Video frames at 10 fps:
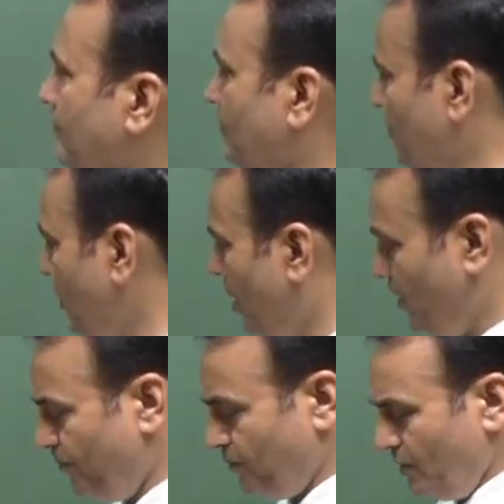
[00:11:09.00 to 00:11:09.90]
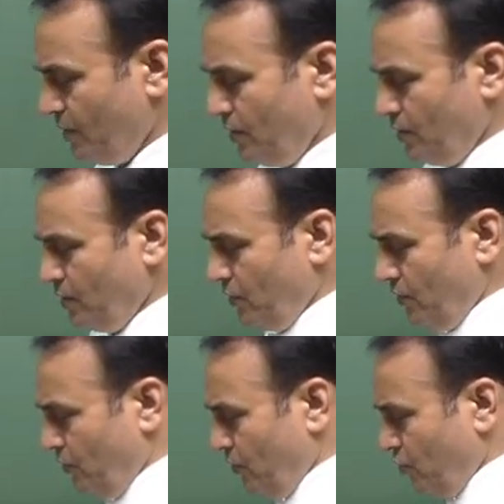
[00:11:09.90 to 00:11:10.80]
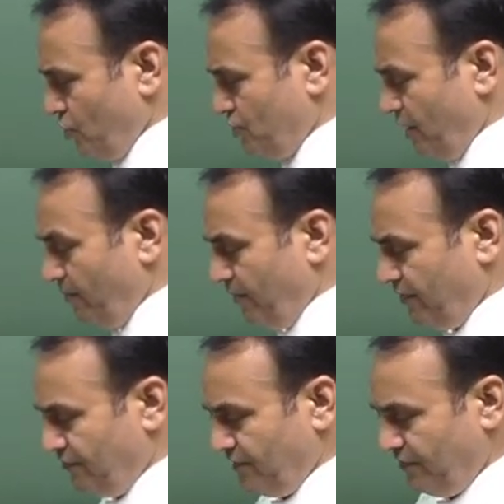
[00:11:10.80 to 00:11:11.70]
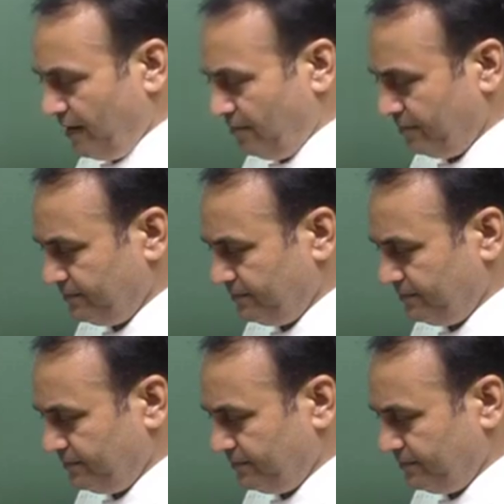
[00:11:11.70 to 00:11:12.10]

Now question number 55.